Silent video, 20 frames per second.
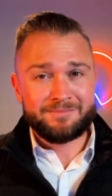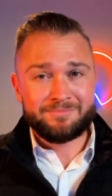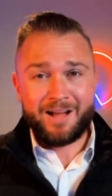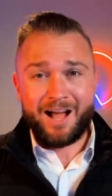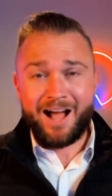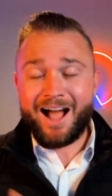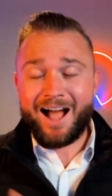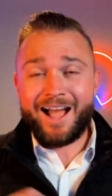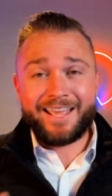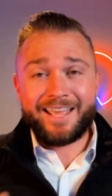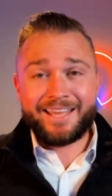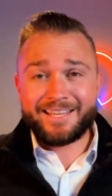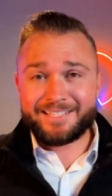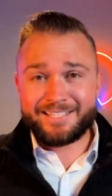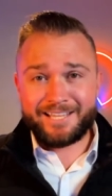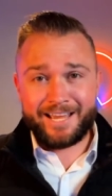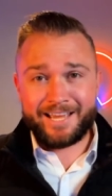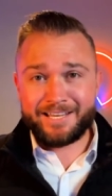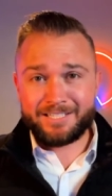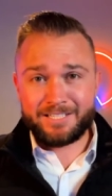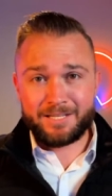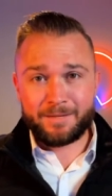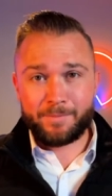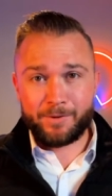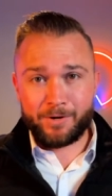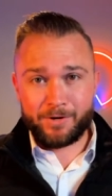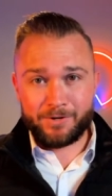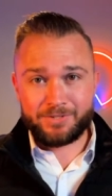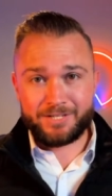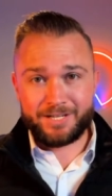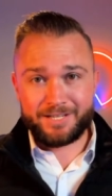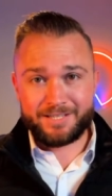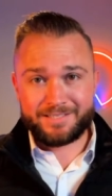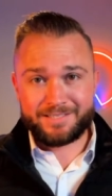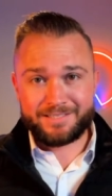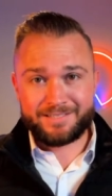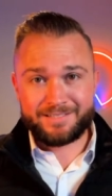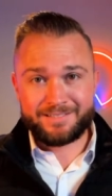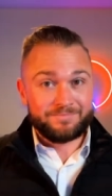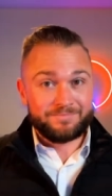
high intent to purchase.